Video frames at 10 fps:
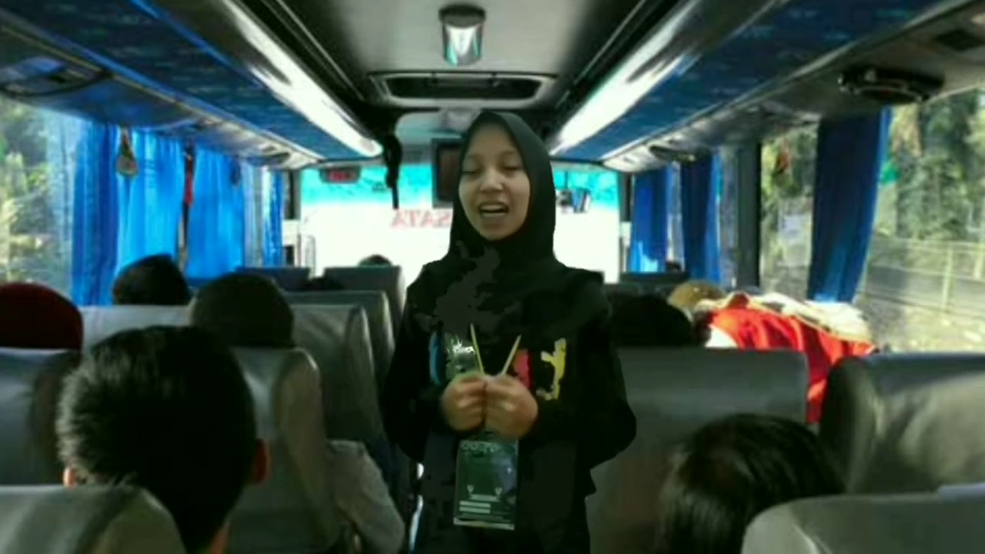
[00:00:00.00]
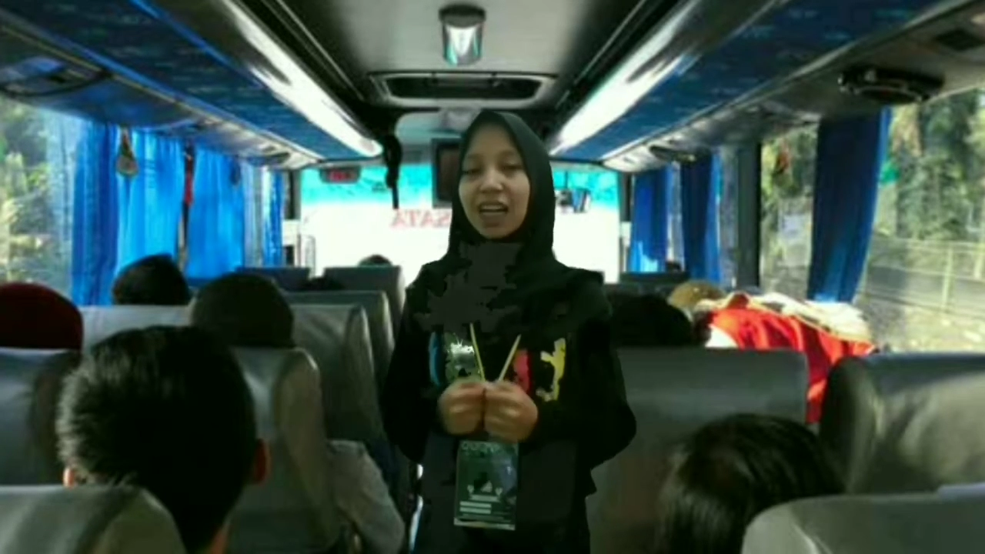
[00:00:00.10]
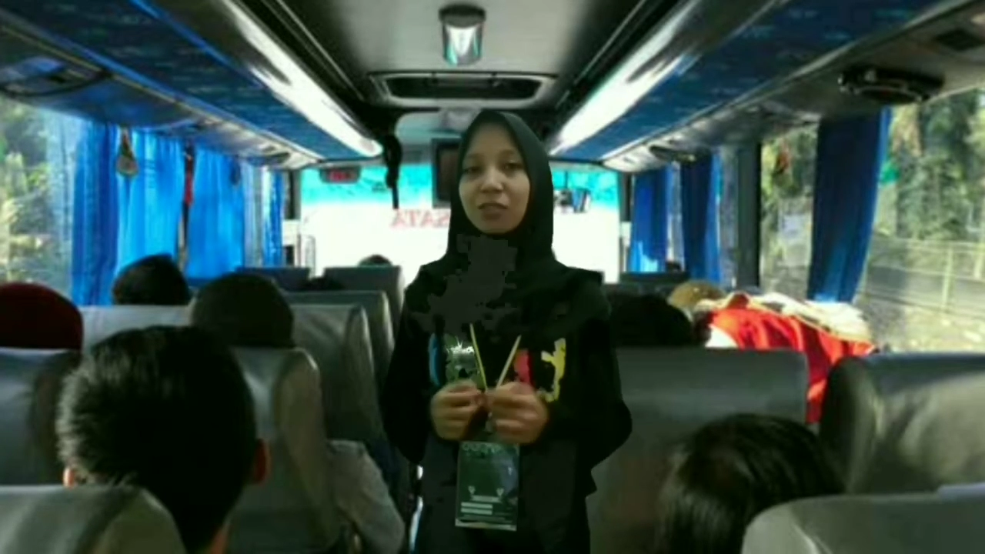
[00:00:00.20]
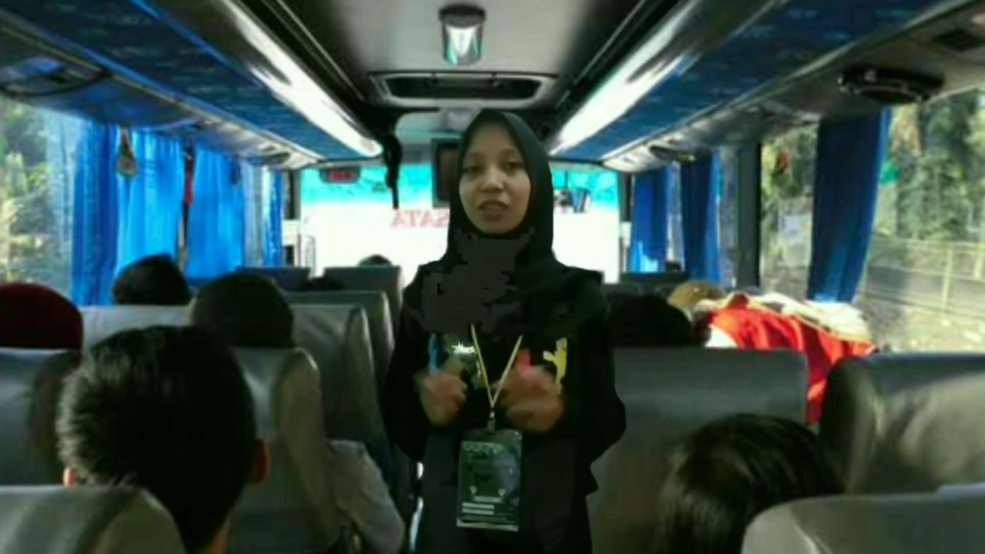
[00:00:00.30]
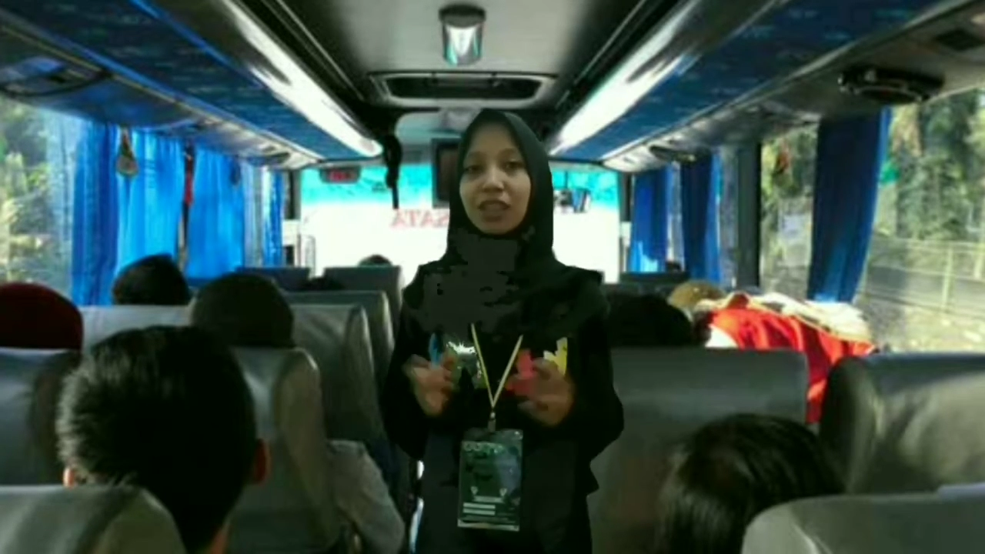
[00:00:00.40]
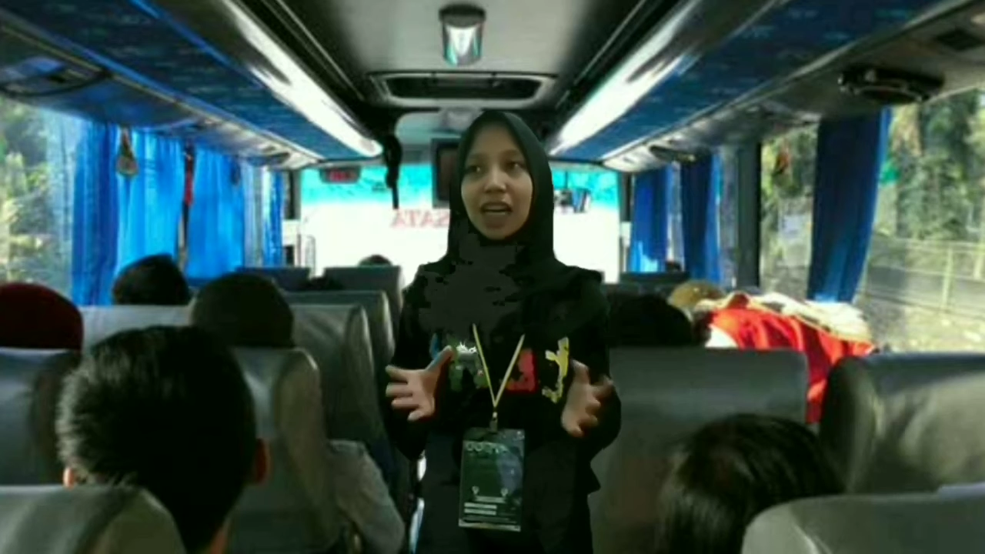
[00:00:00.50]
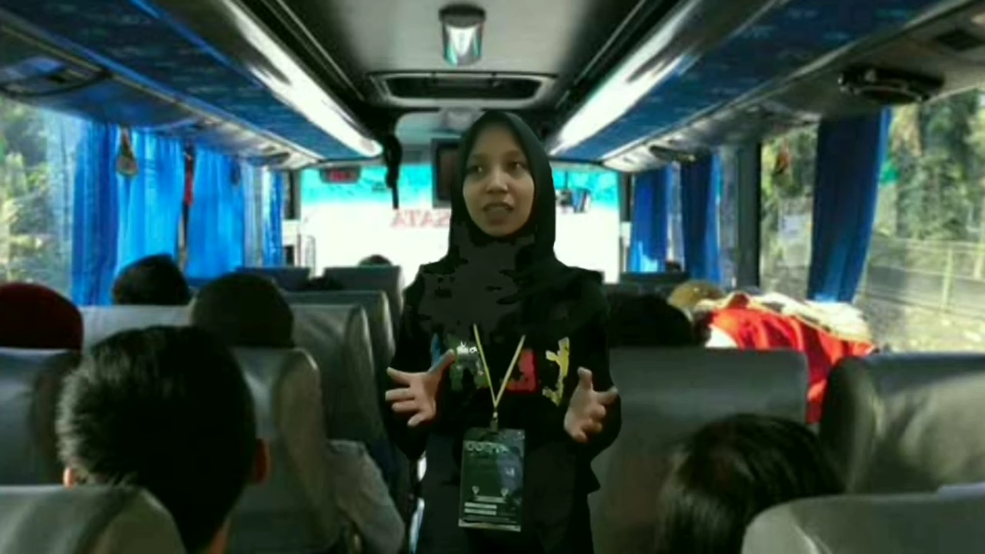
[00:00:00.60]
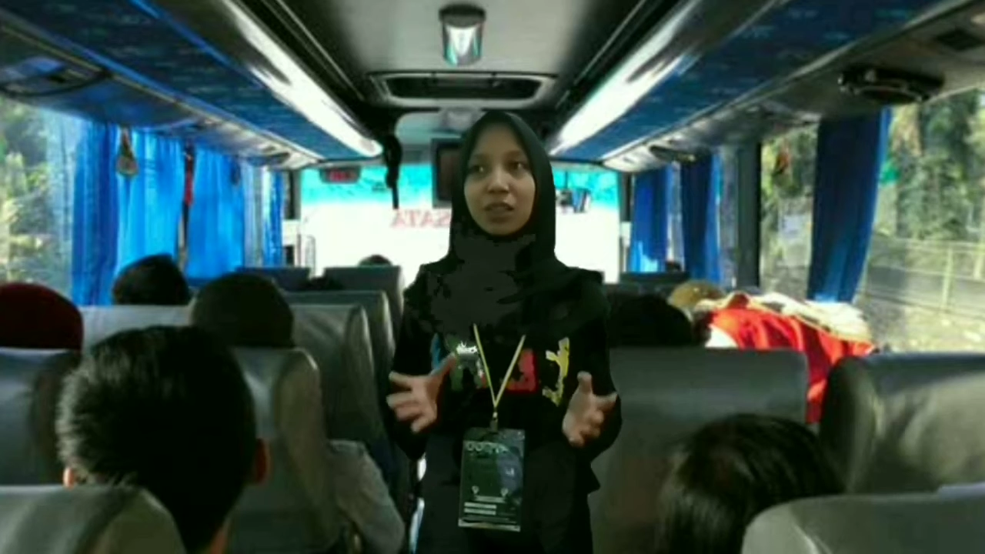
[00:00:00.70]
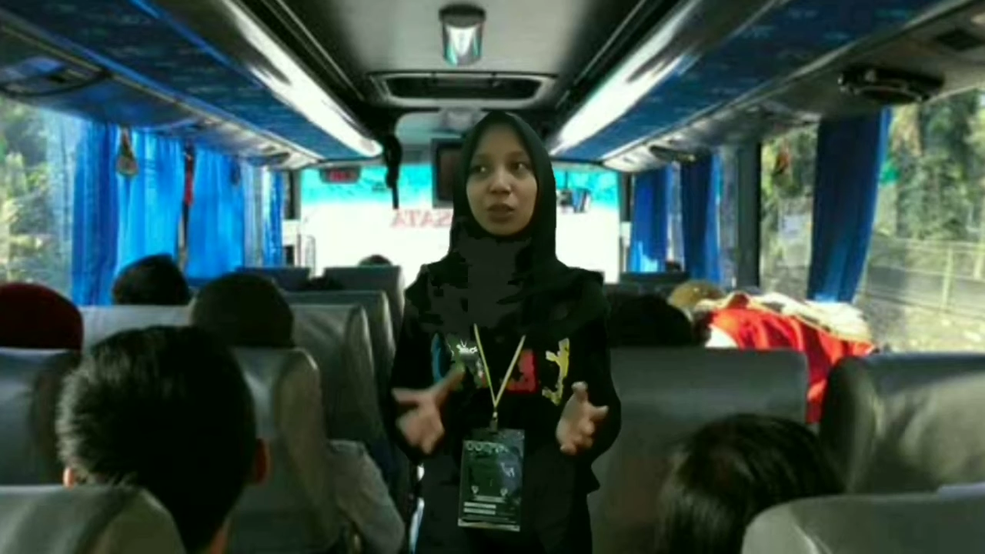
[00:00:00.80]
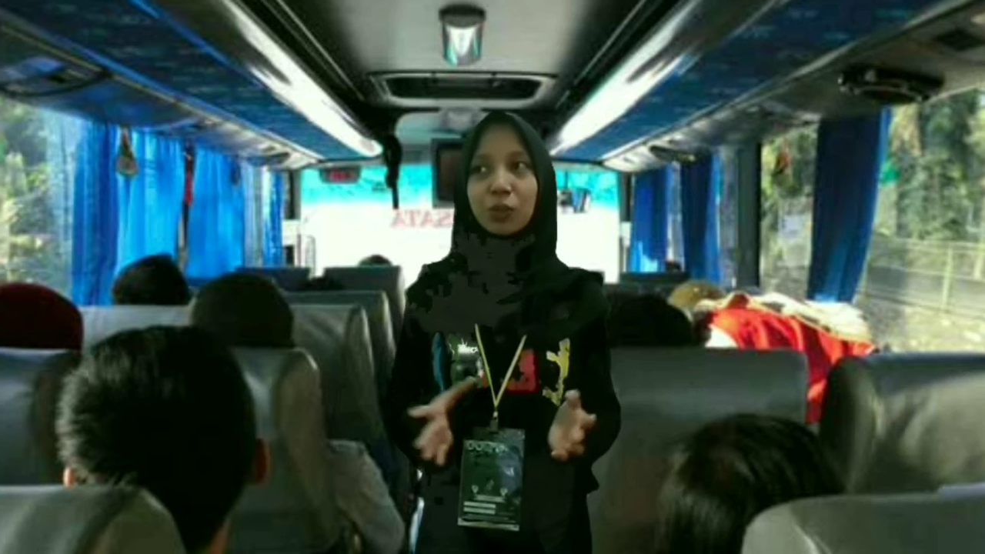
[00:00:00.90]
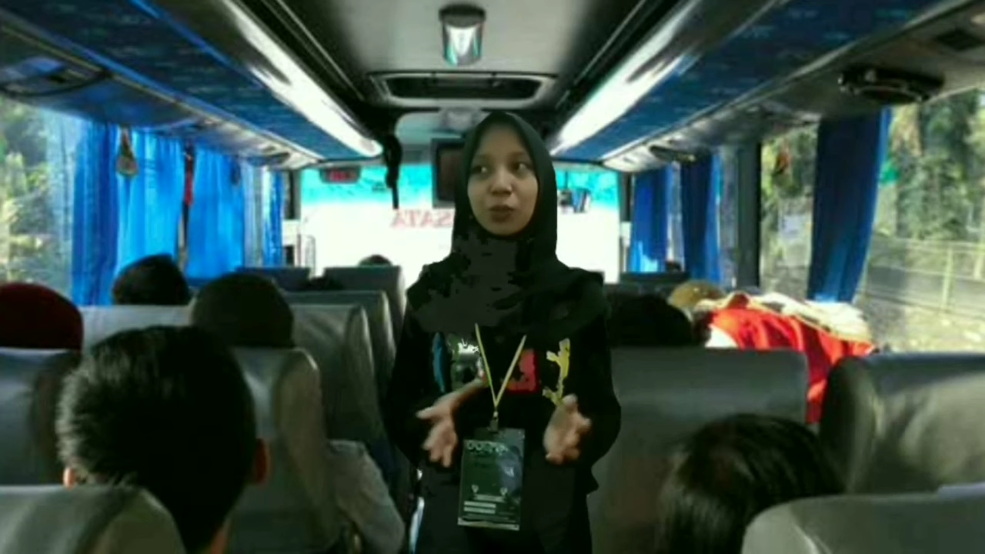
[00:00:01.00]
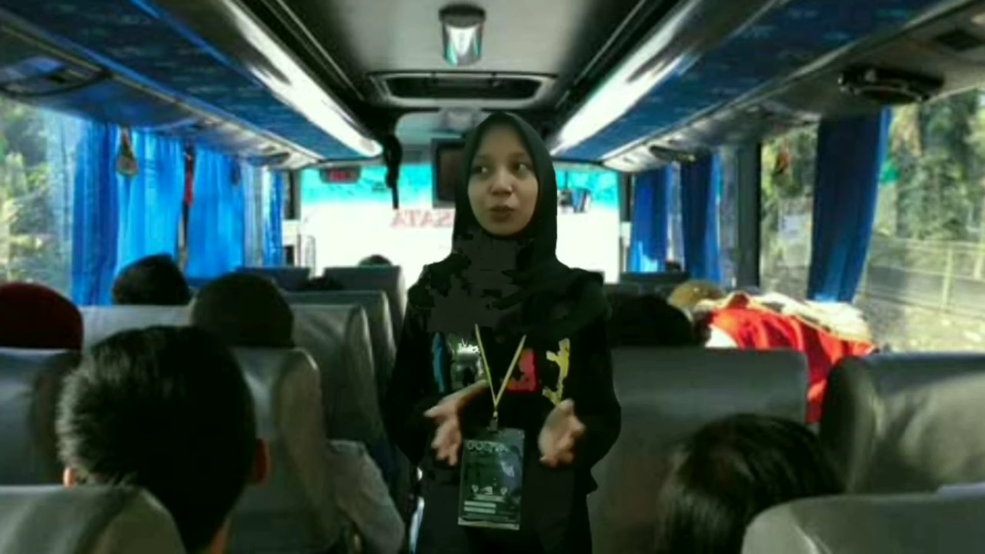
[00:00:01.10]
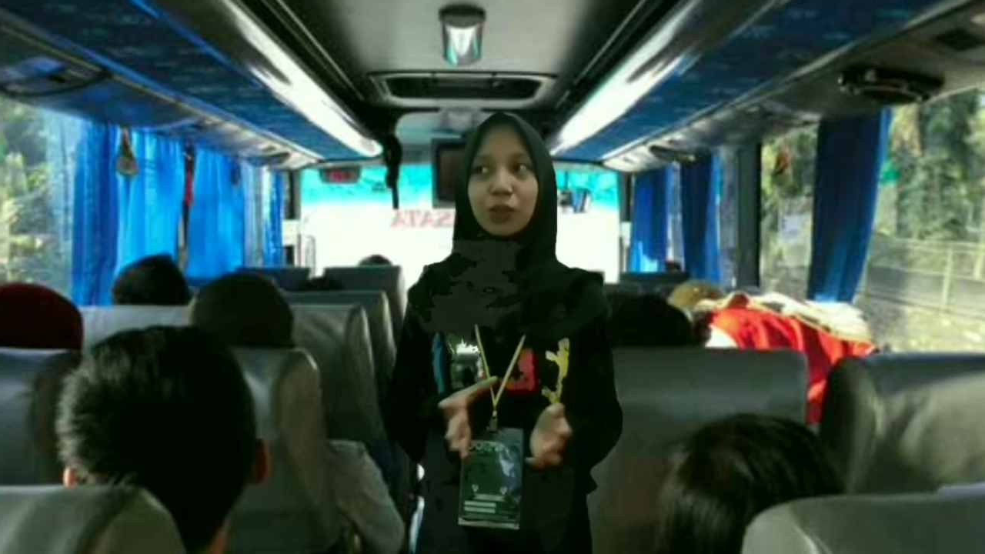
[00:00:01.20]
I would like to